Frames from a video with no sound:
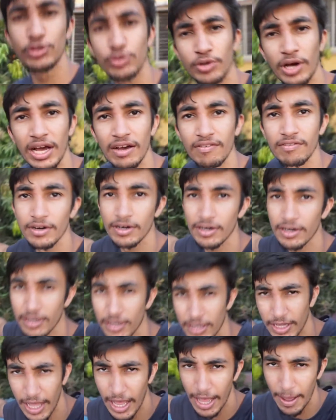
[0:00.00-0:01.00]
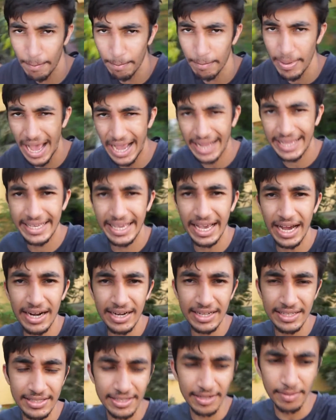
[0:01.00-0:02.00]
to have a backyard
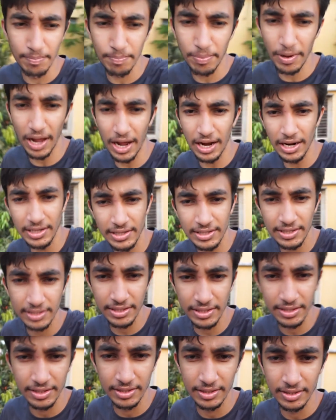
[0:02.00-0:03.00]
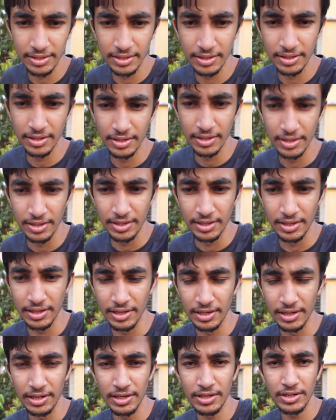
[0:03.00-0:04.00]
and some plants
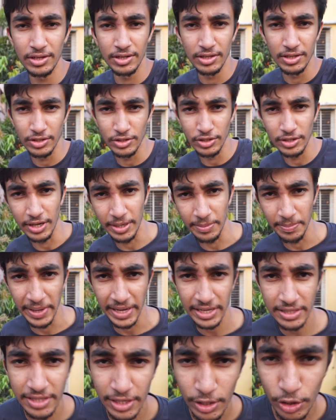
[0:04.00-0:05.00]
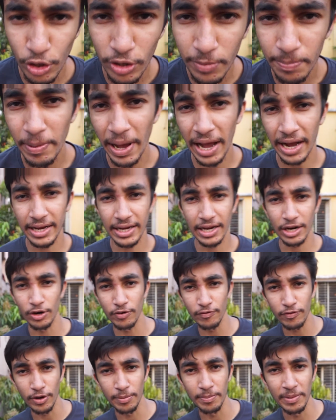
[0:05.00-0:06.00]
here it makes a good
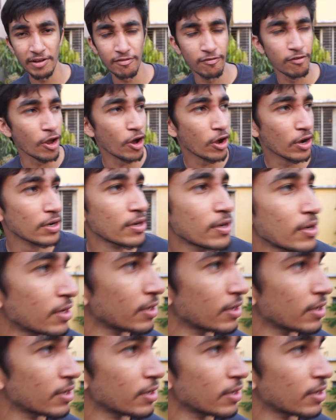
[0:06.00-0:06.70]
background for my vlog